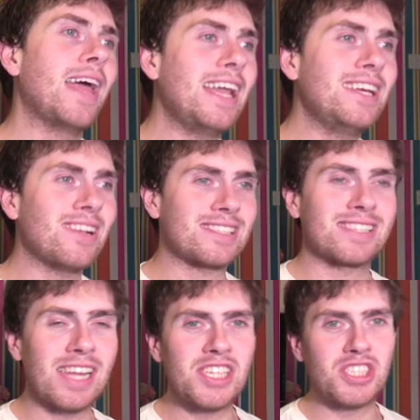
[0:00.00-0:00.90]
Alien
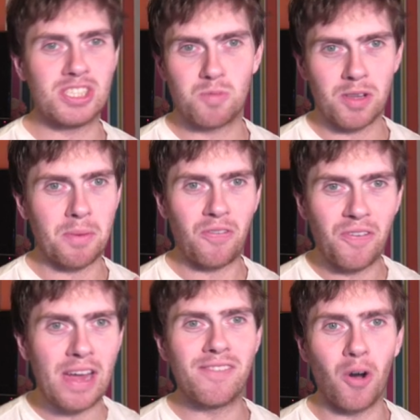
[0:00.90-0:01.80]
Isolation is one of my
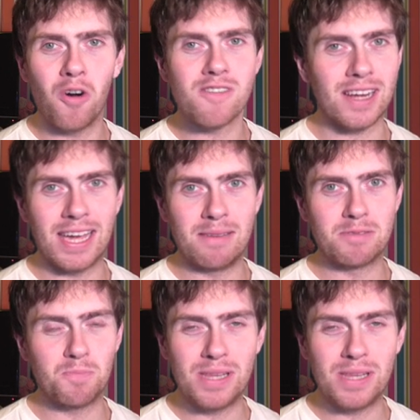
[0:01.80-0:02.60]
favourite horror games,